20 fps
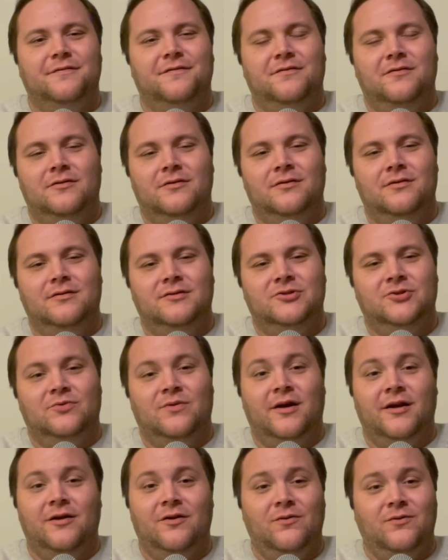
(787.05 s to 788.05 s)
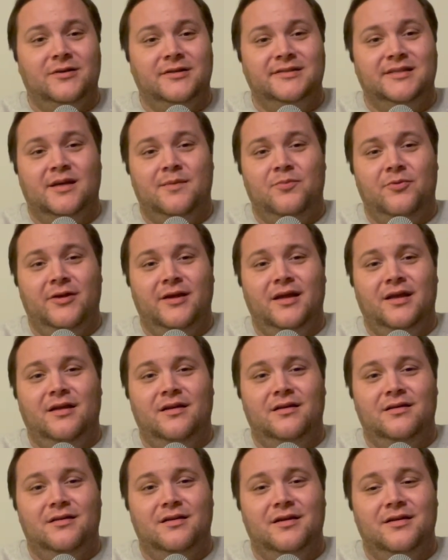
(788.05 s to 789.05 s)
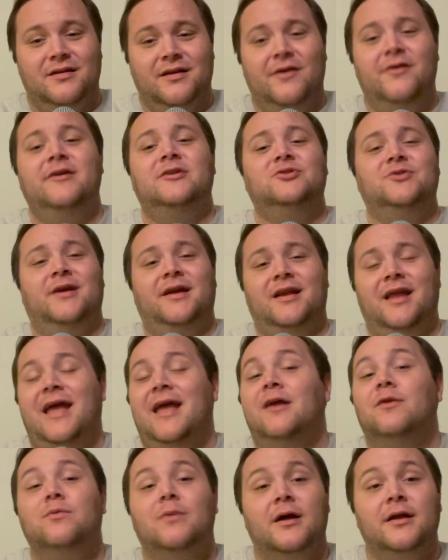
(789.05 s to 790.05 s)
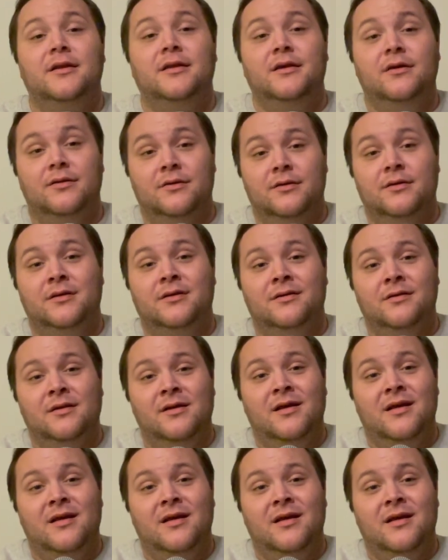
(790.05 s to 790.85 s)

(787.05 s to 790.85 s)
for Toronto because they bring in Gary Trent and Rodney Hood,